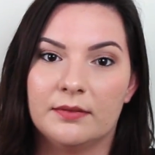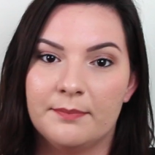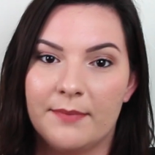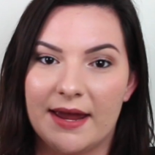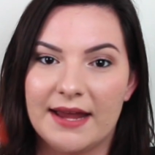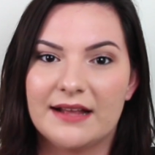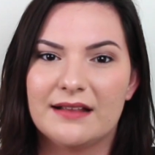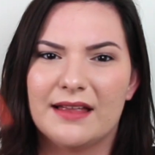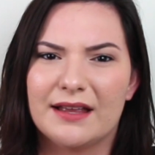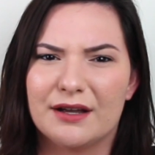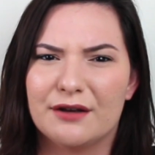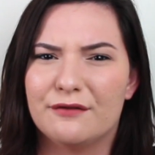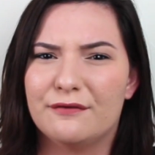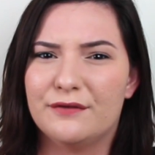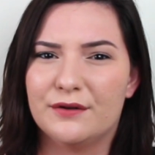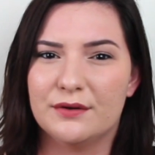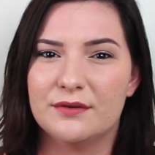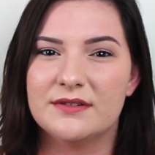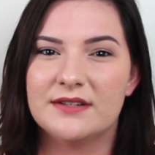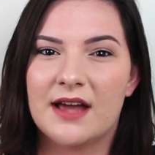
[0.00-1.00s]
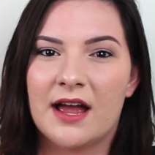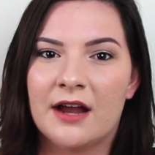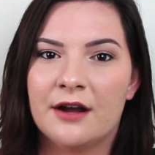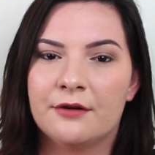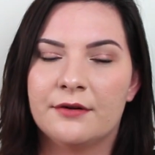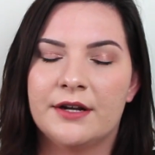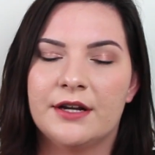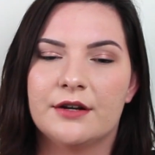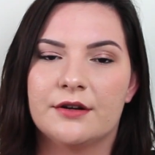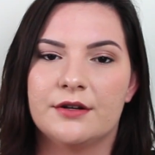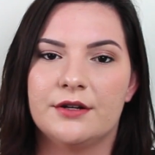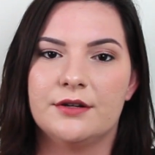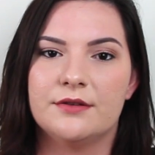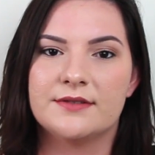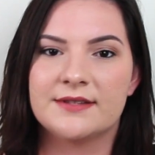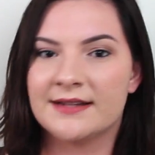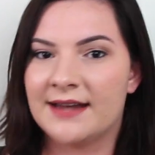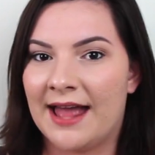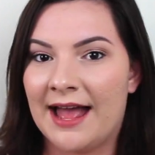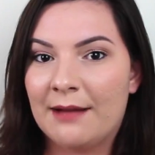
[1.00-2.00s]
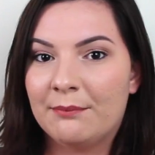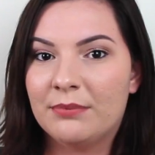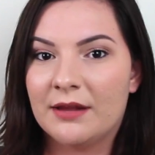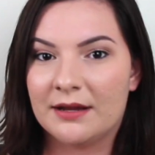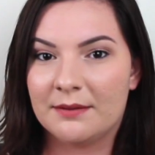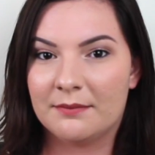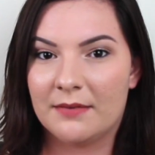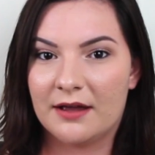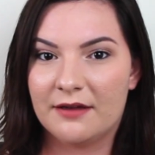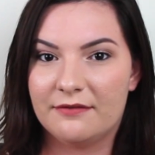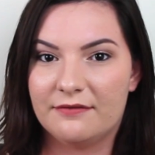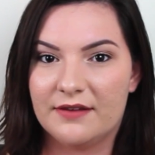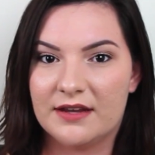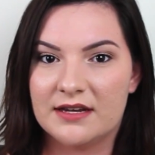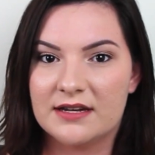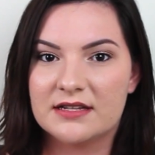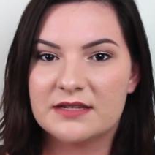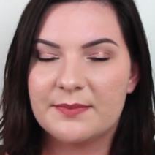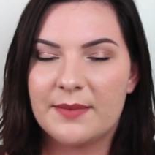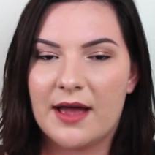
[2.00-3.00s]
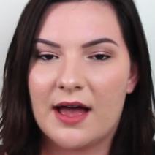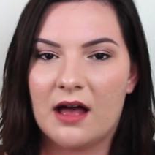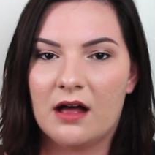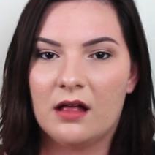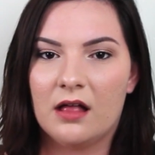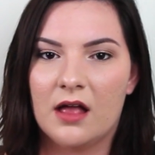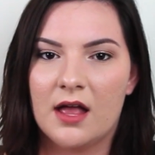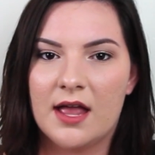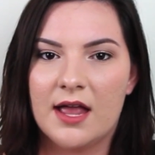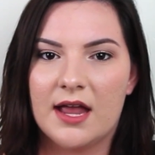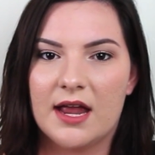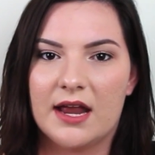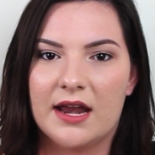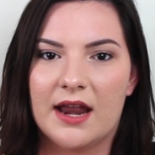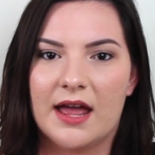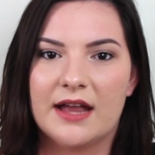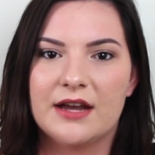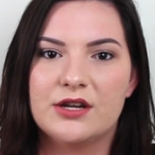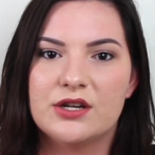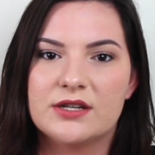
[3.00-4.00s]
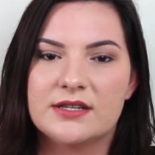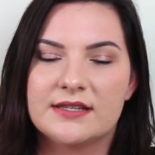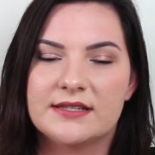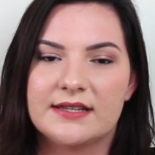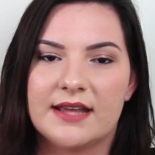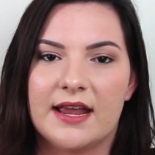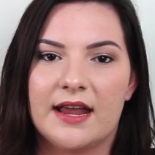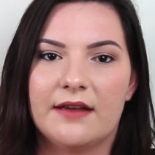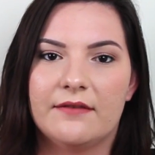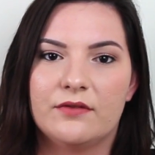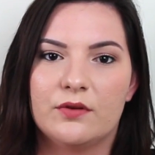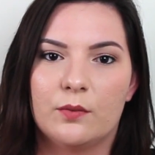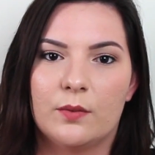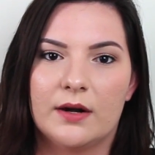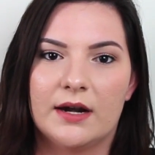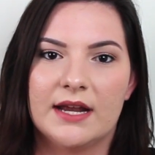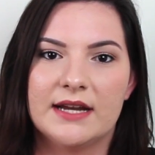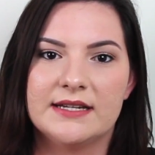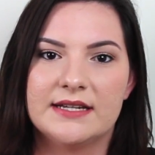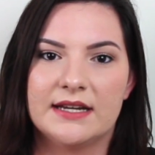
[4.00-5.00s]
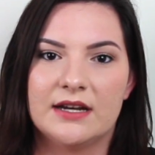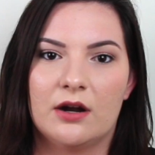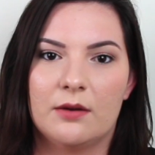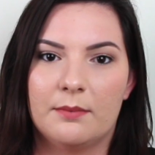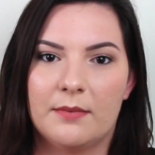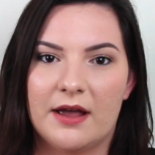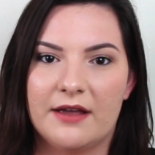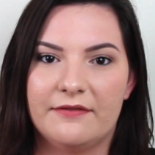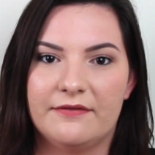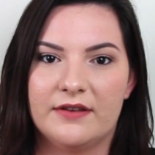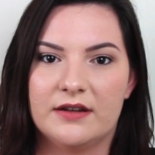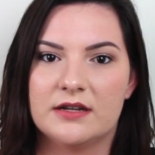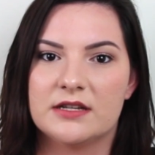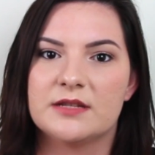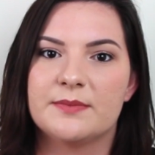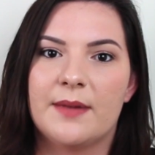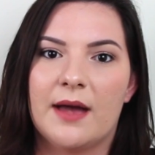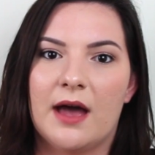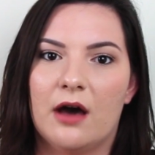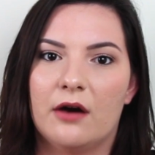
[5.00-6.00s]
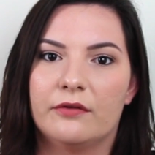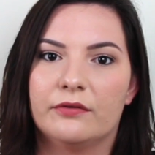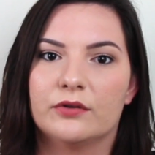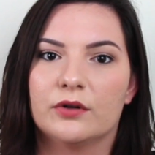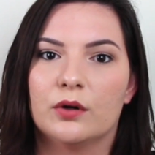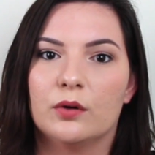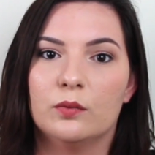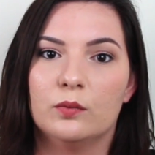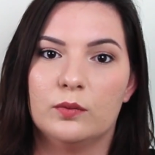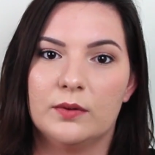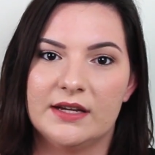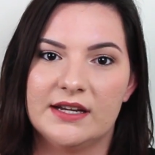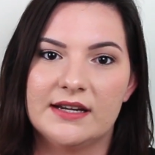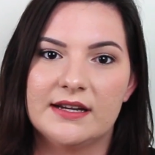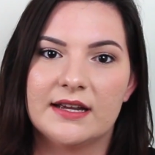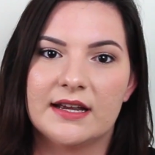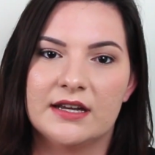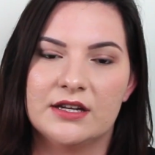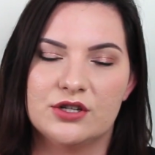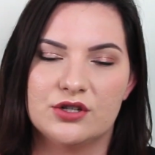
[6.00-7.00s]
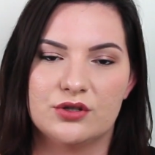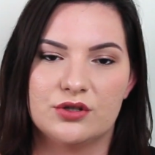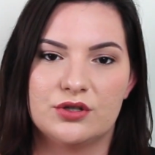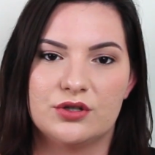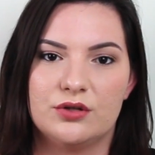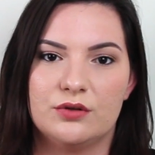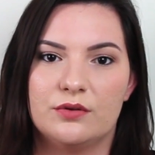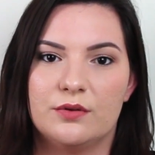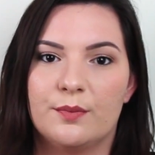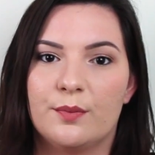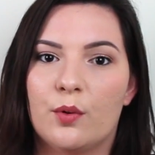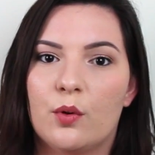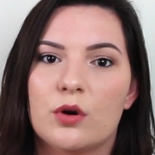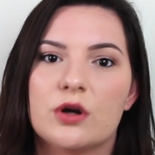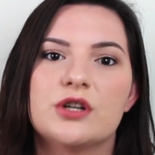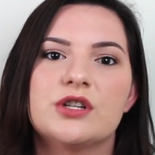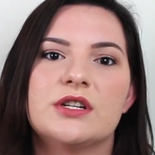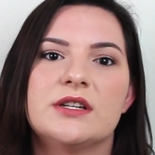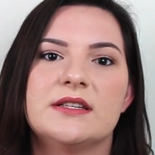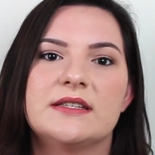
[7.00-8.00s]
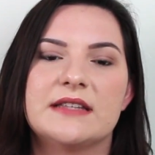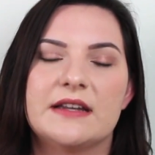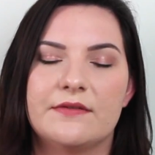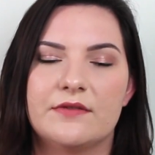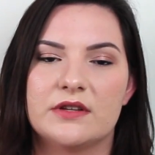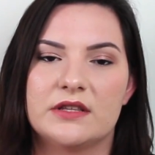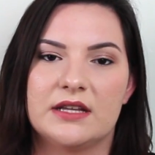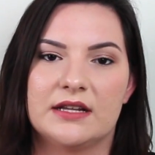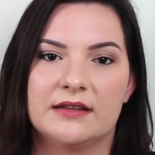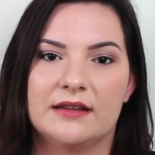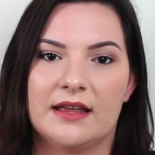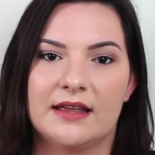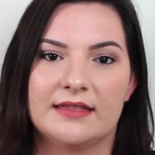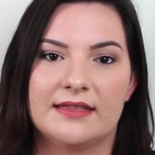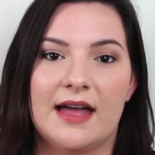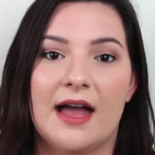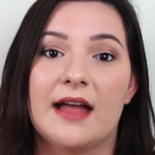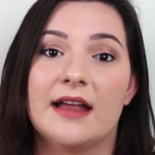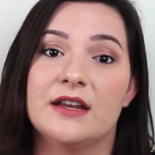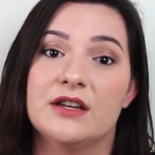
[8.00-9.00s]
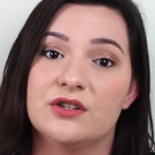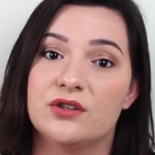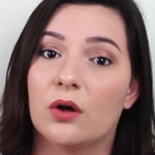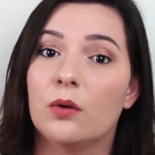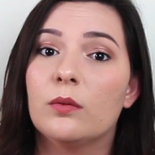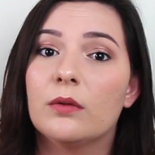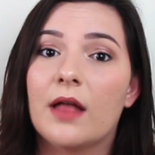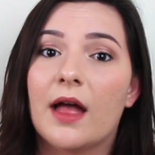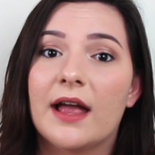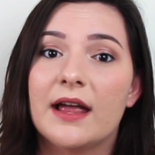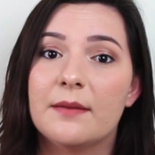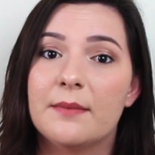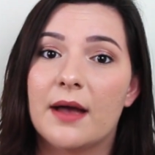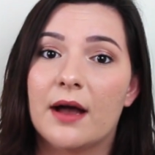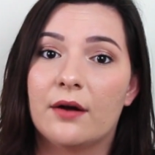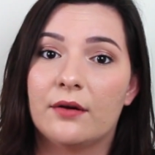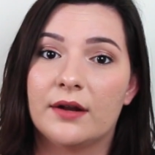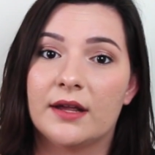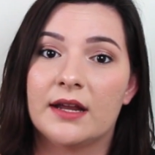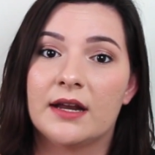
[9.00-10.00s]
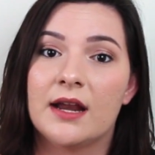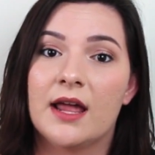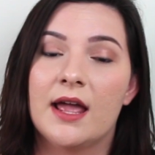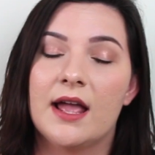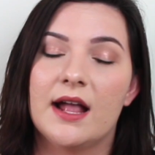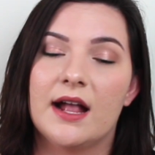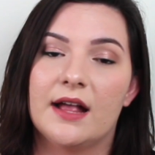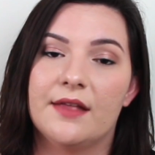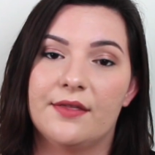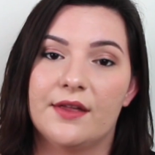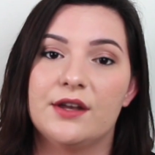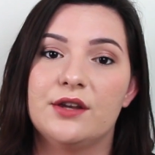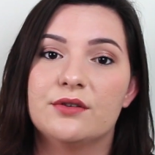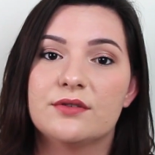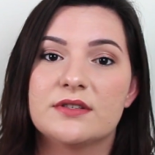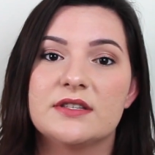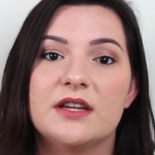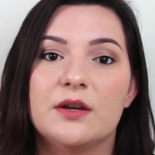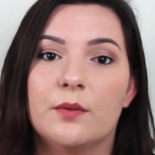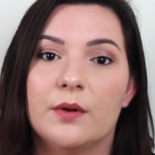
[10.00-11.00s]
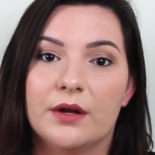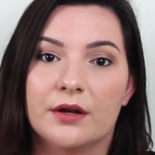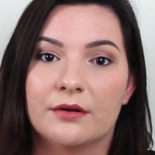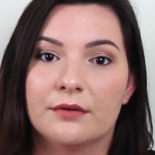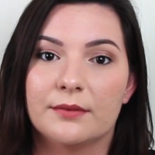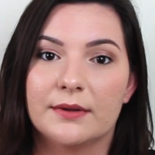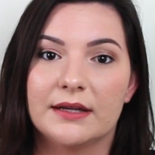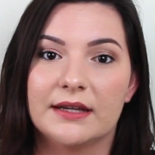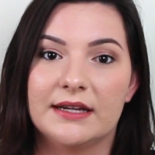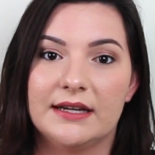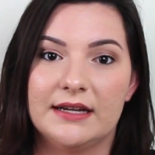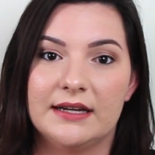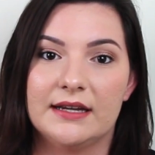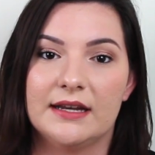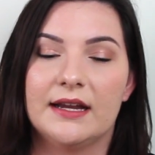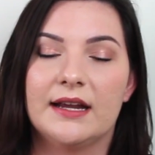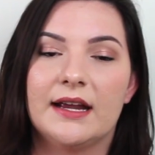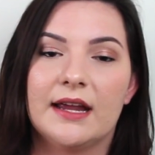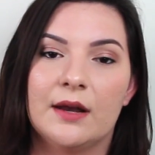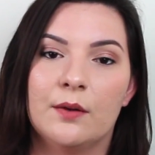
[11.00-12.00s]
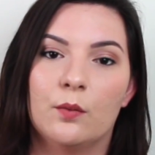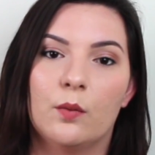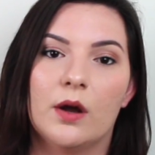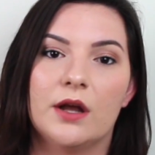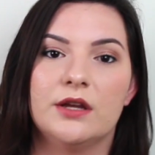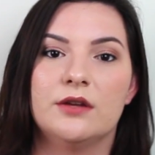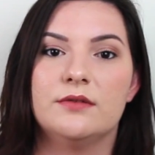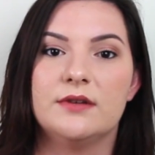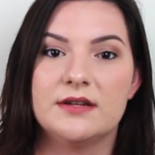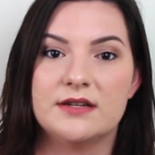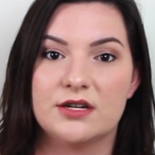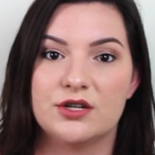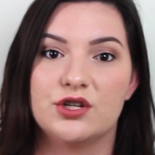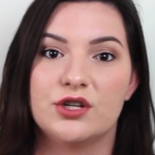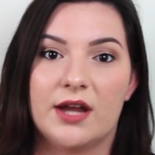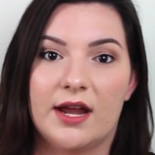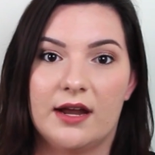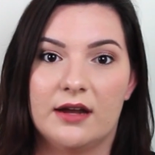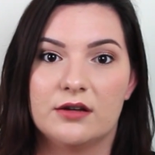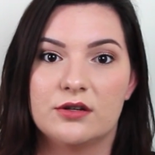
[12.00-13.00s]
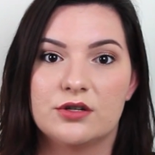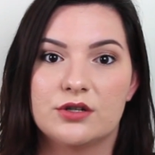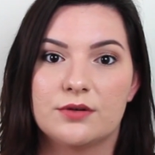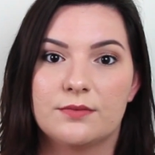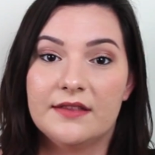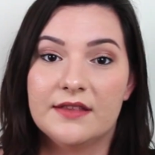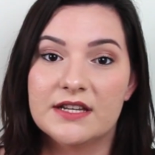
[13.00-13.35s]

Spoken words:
make like a food diary or use an app like MyFitnessPal, and I just saved what I did on MyFitnessPal for a week and just do the portions and everything like that, and don't lie about it, and then you'll see what you're really eating and what you need to change.